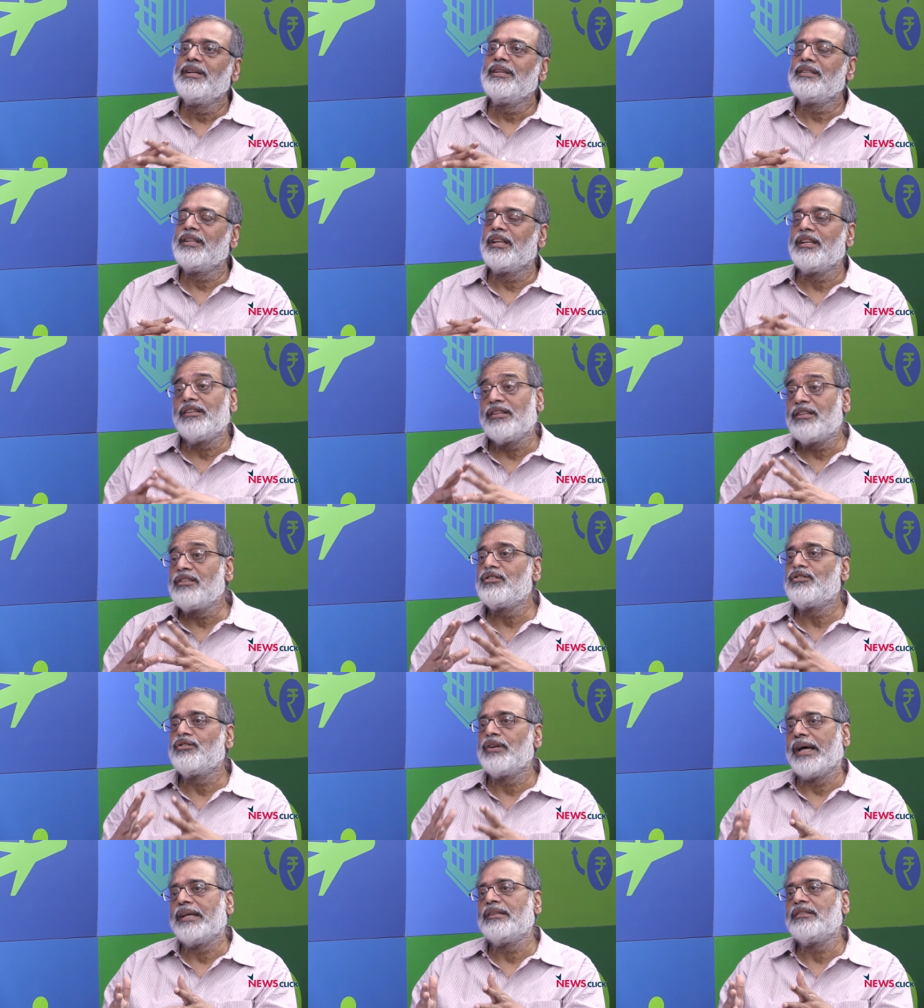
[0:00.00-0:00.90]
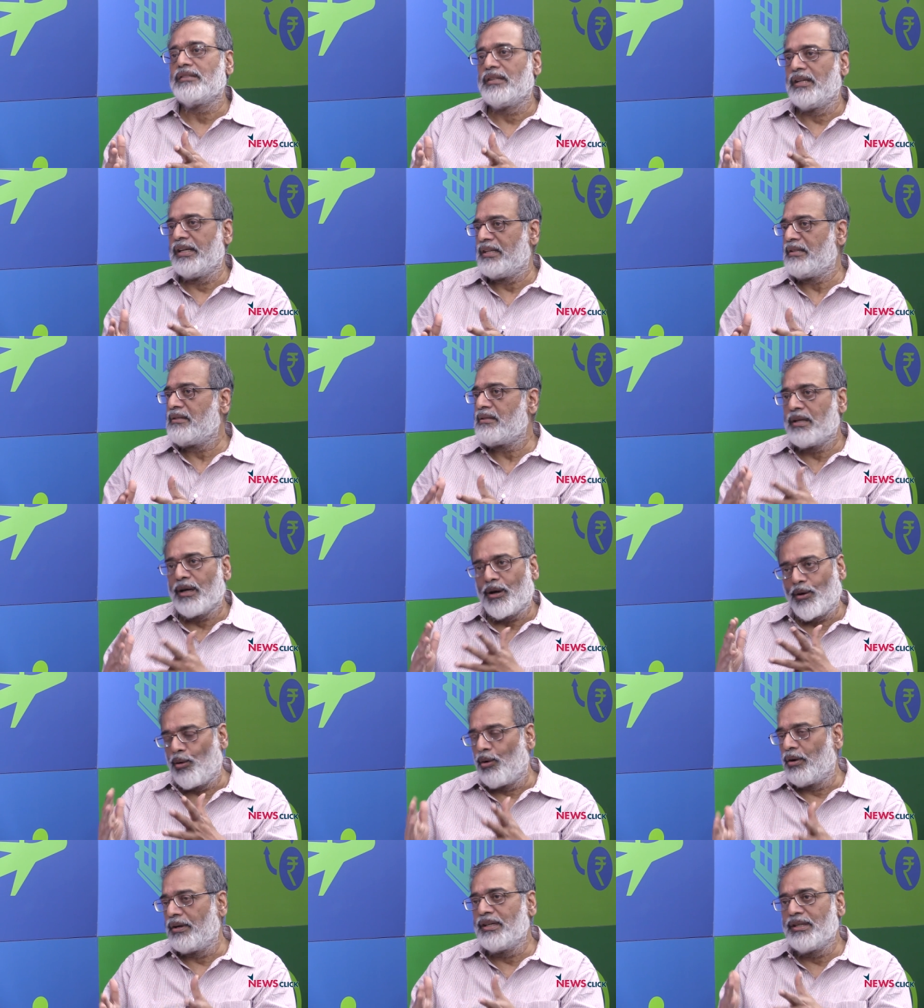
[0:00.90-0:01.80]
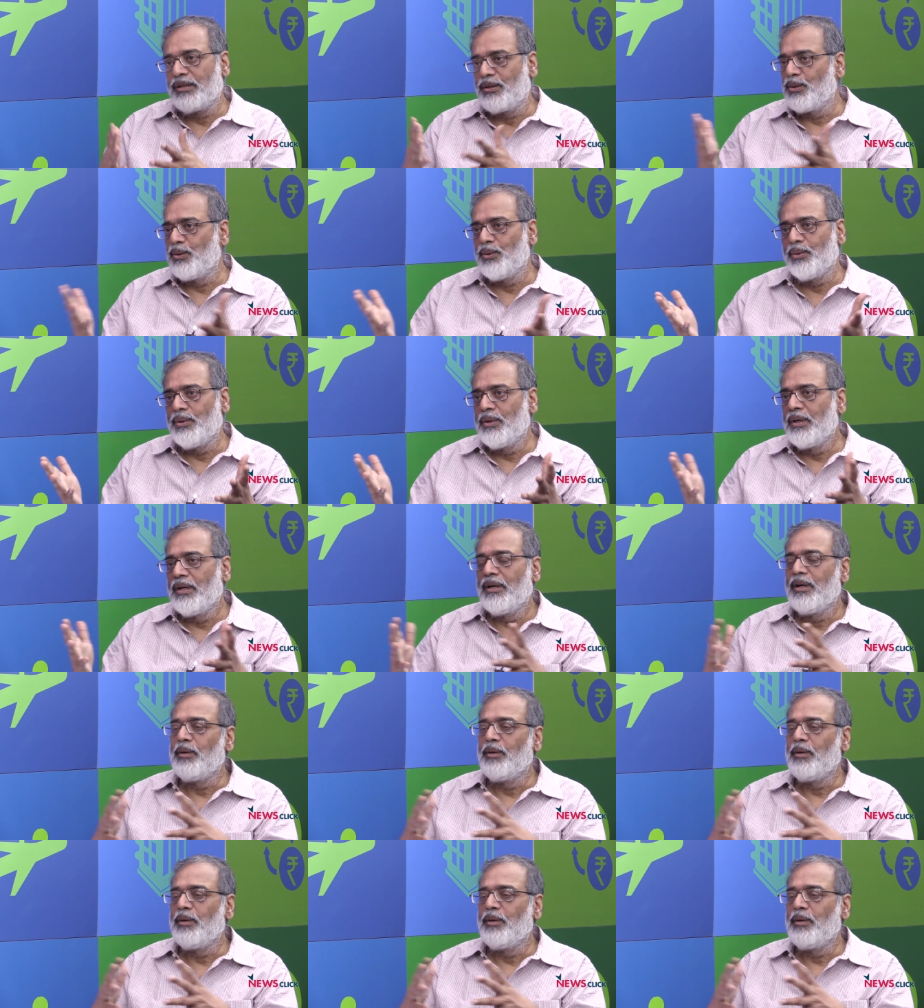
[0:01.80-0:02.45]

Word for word: then this translates, according to